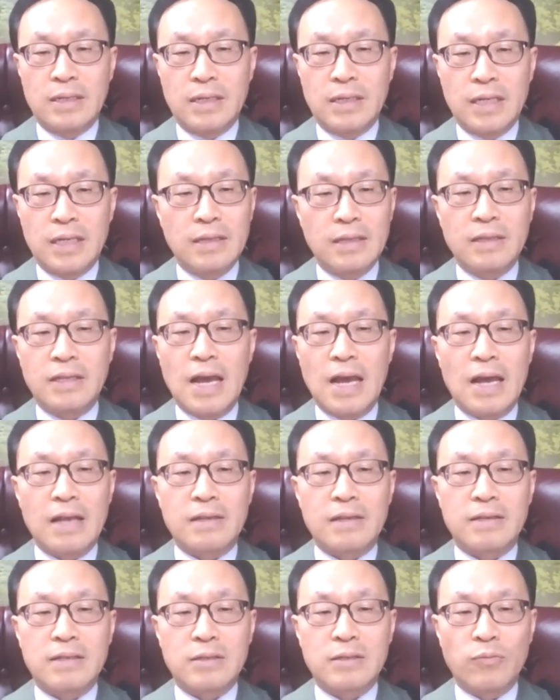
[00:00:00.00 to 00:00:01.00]
In
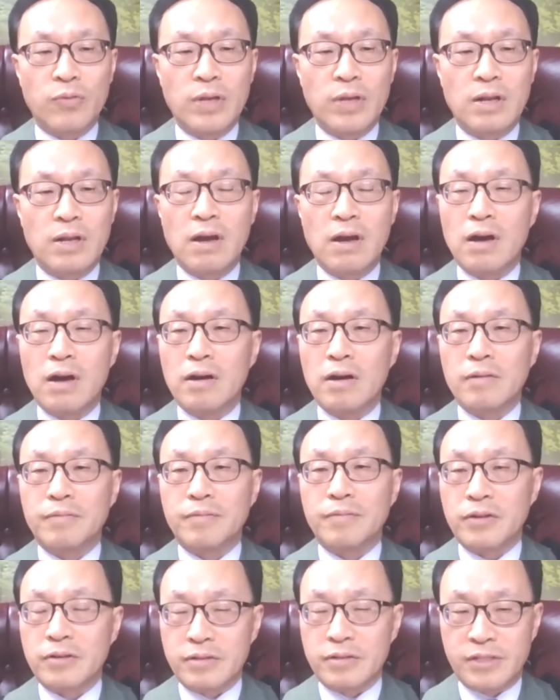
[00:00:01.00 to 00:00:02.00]
death, we love
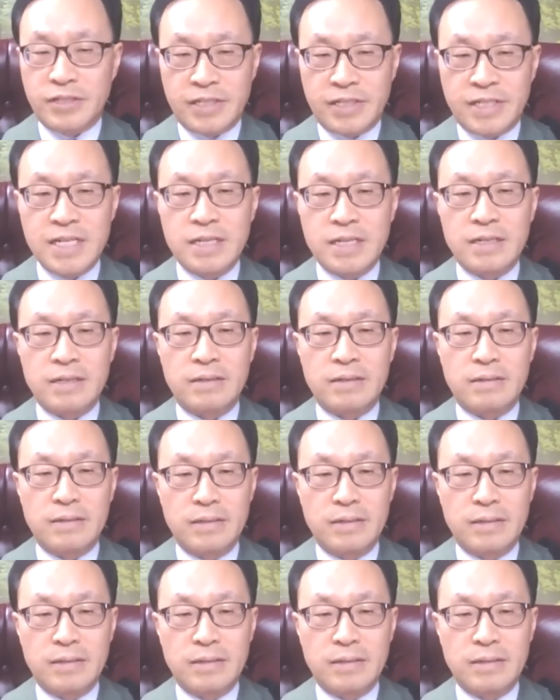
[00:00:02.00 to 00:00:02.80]
her still.